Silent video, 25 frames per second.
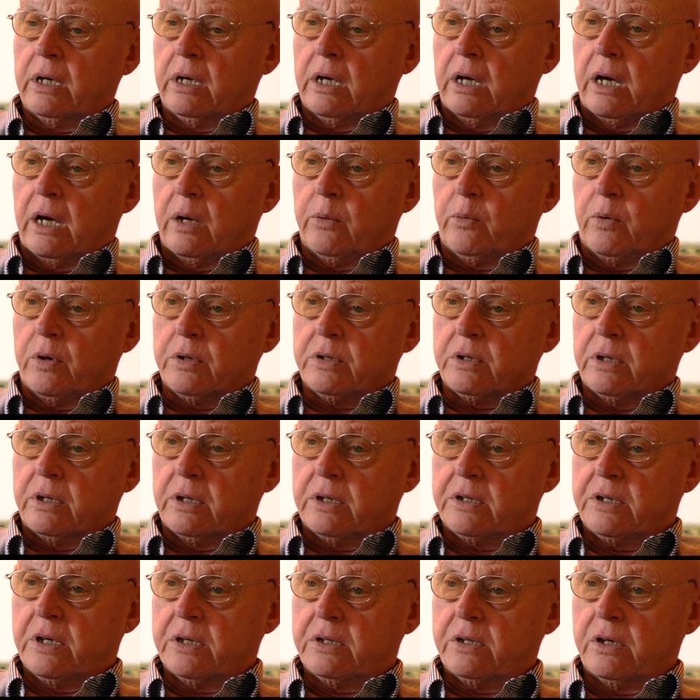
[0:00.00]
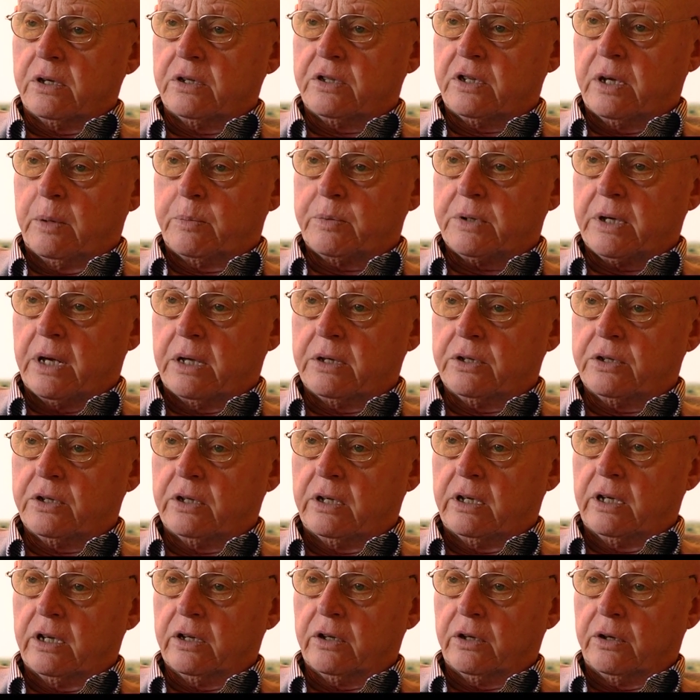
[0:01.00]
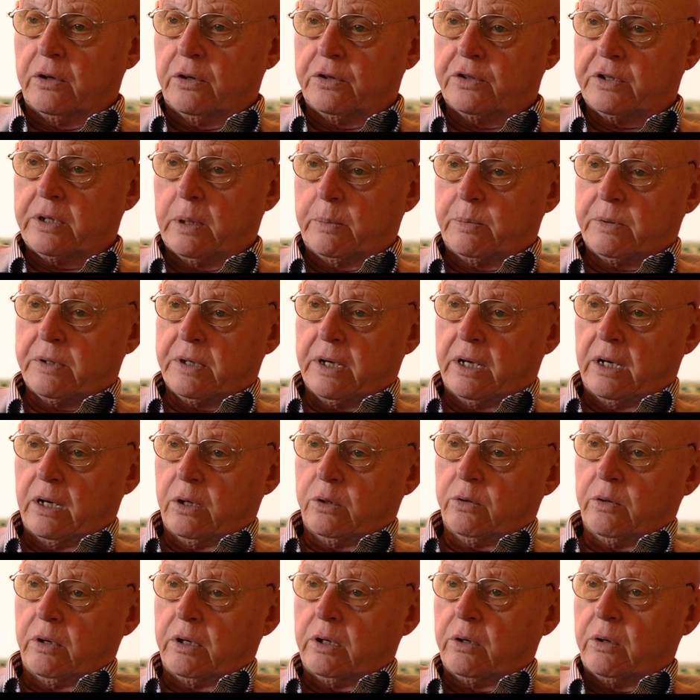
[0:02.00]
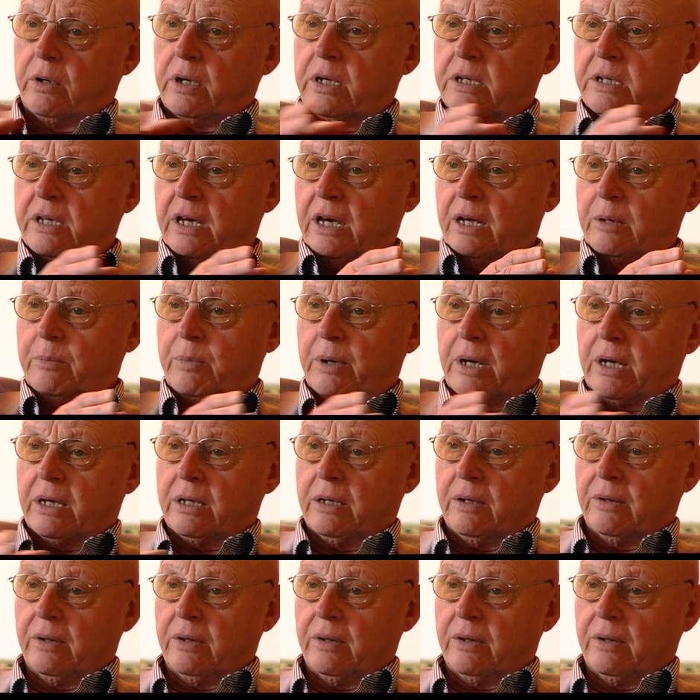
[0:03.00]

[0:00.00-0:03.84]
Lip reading: I was an assistant ship's engineer on a ship sailing to Indonesia and back.